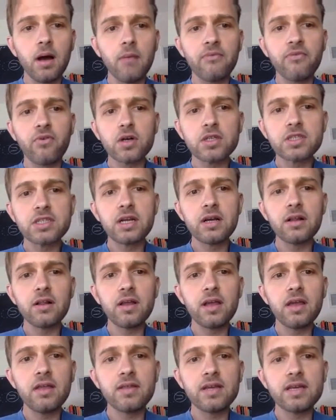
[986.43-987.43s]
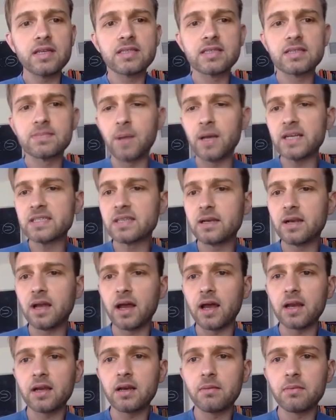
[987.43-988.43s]
Fortunately, this
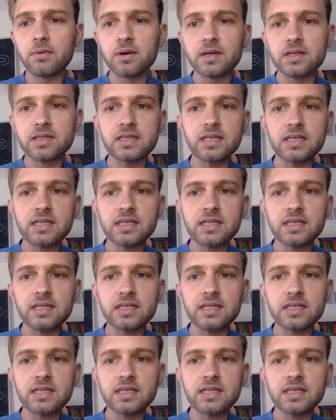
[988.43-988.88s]
splice-unknotting number is